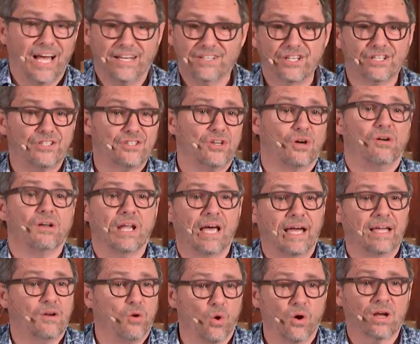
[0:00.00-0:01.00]
I just don't
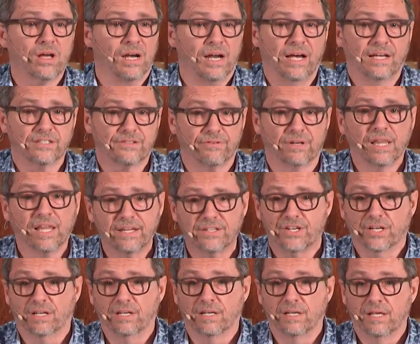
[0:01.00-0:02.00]
like organized
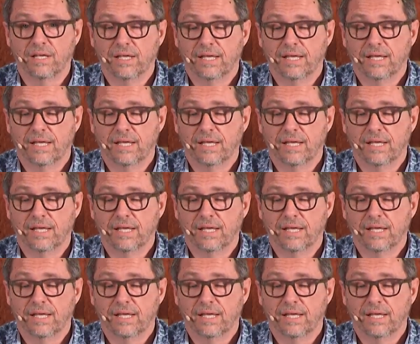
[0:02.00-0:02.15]
religion."